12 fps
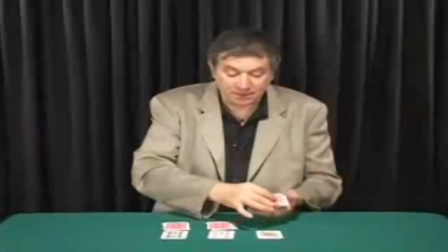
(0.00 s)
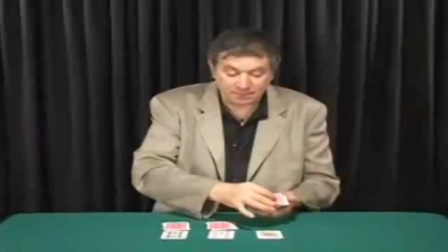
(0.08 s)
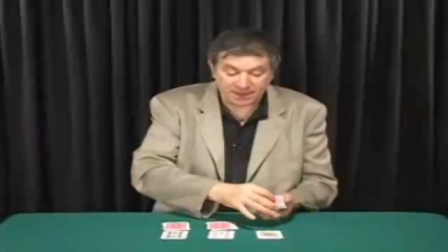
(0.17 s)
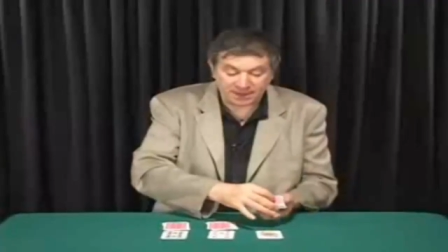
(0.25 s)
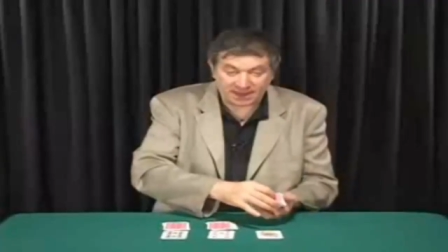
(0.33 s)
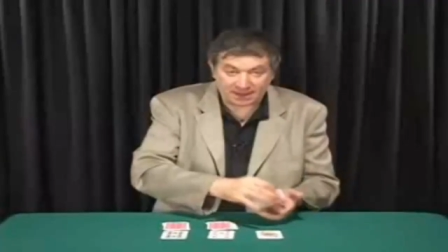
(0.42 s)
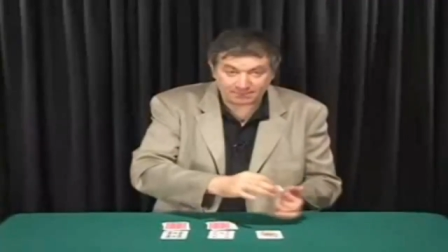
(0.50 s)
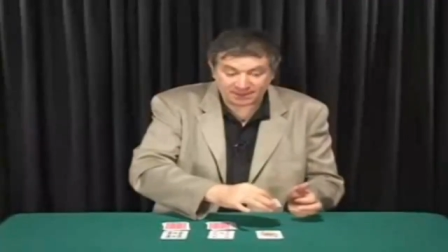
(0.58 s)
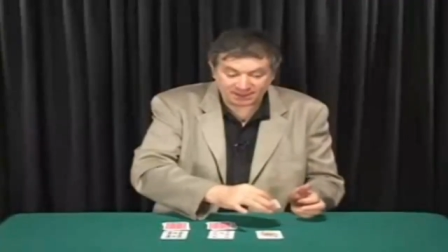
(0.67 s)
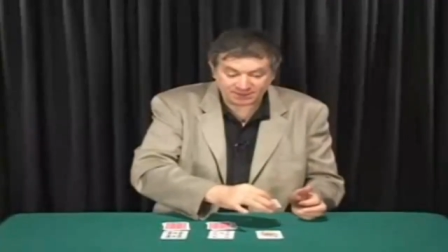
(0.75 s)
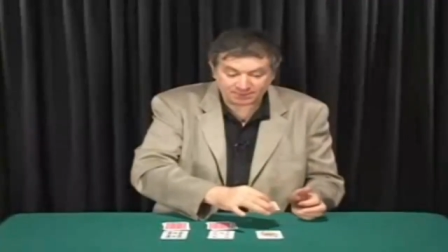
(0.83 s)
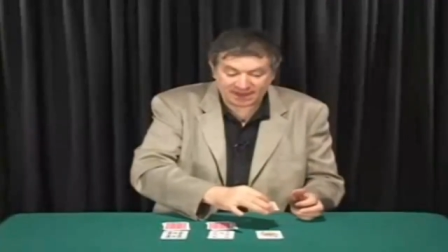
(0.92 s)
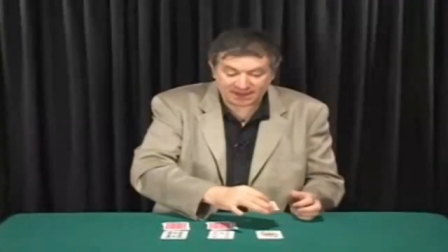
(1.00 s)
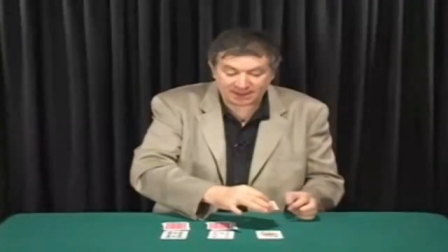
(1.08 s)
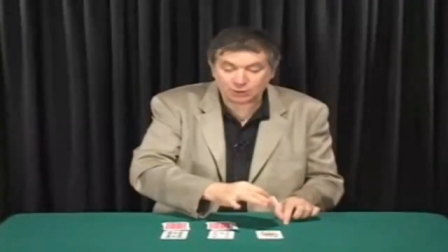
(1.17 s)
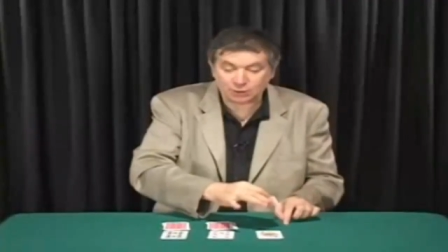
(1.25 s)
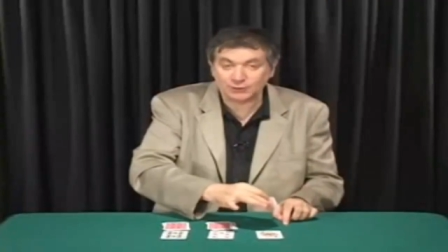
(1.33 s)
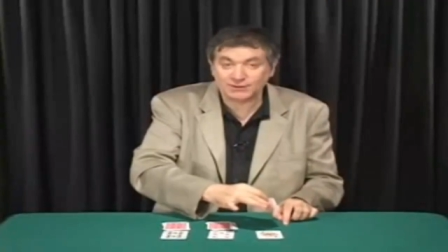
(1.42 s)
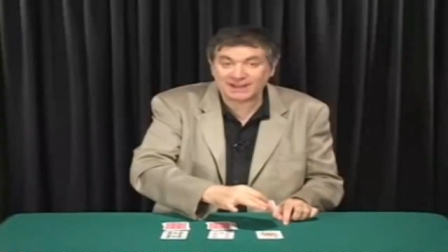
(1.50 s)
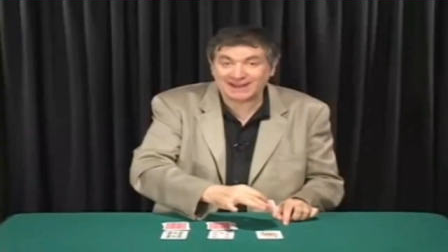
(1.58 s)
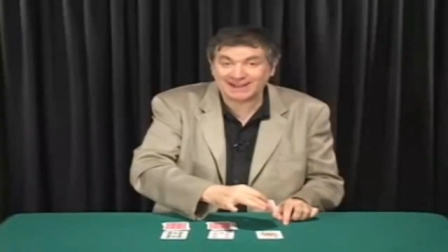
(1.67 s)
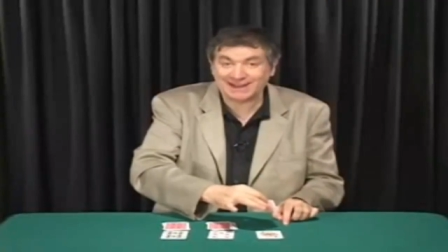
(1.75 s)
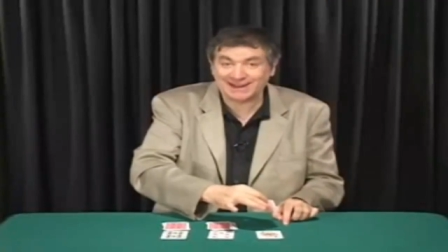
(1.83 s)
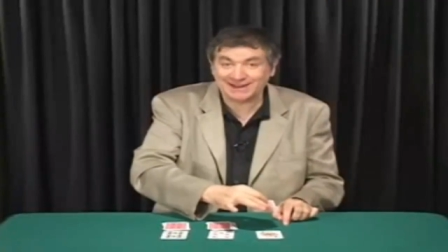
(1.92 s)
Pick up this packet
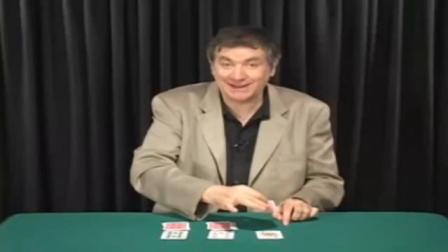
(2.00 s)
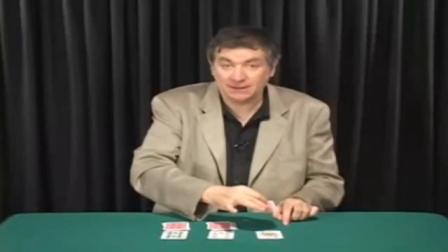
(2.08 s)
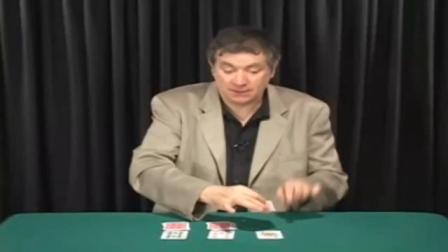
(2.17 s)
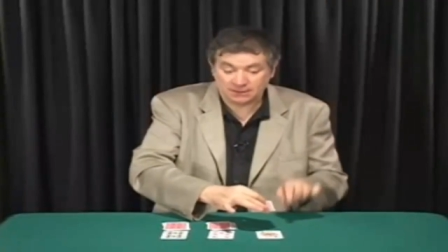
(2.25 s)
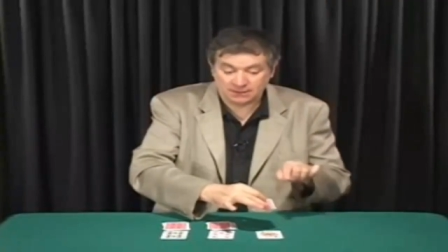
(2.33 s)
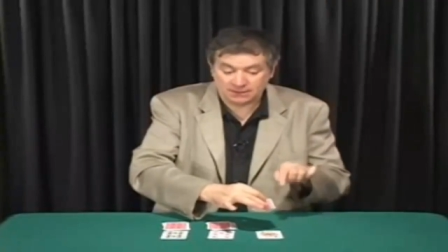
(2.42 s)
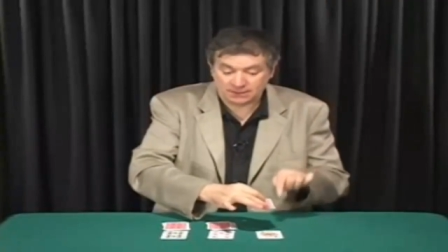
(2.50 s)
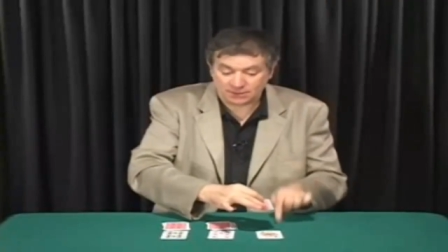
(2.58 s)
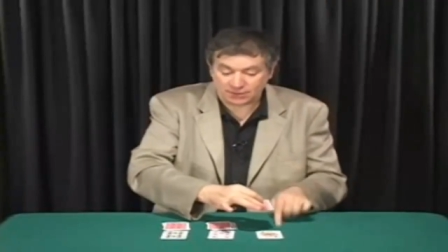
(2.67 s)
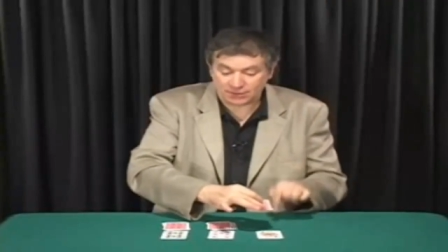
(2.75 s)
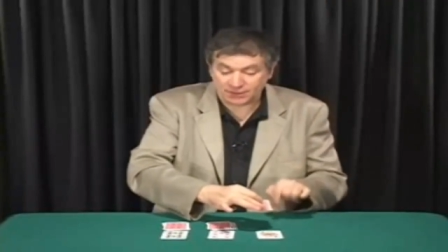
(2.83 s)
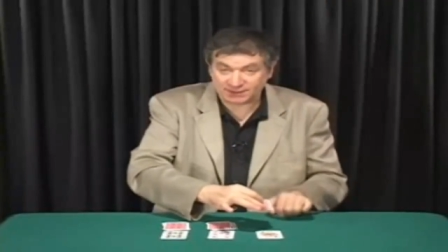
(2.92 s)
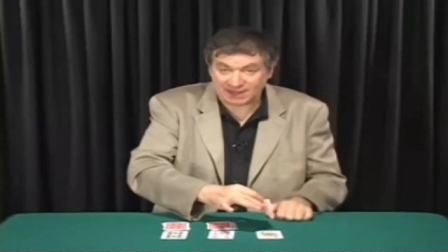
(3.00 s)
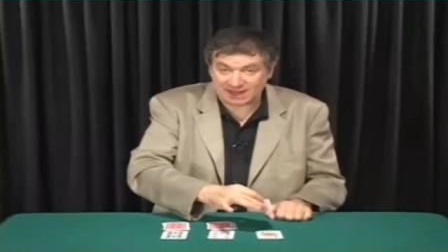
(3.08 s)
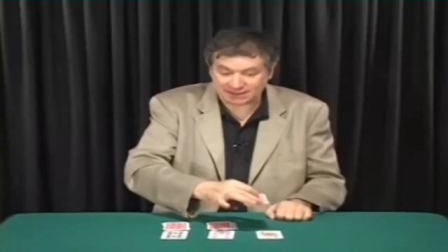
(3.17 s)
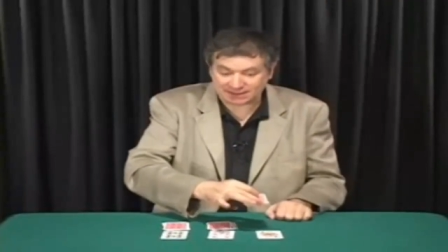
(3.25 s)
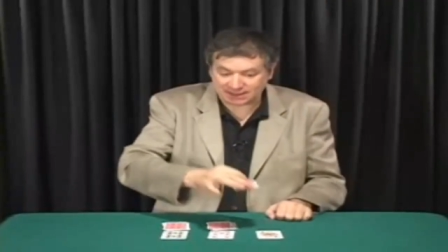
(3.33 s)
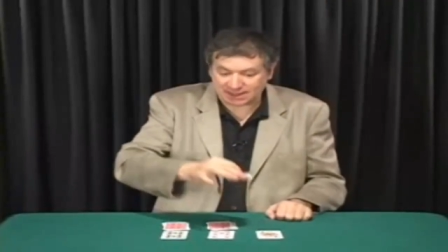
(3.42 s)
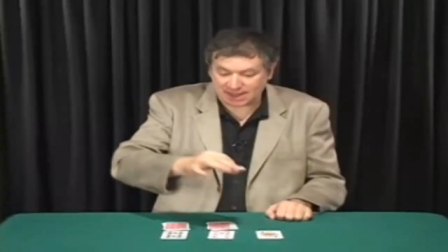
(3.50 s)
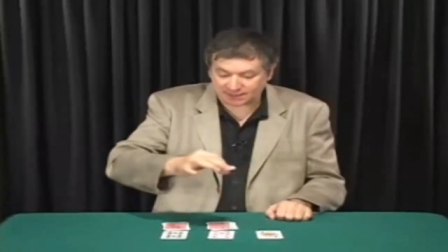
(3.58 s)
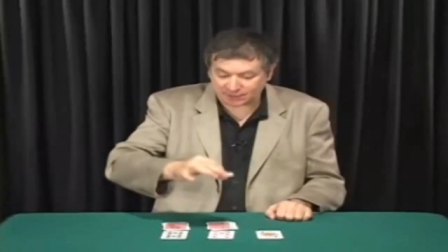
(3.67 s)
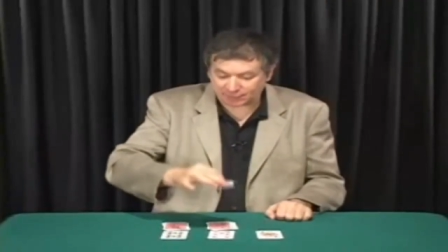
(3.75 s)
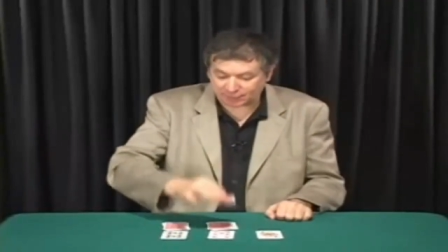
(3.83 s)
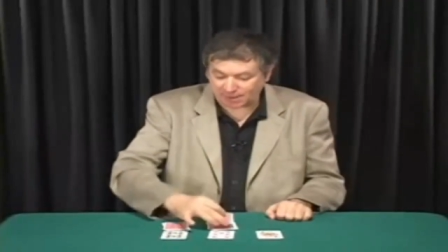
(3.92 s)
containing the selected card.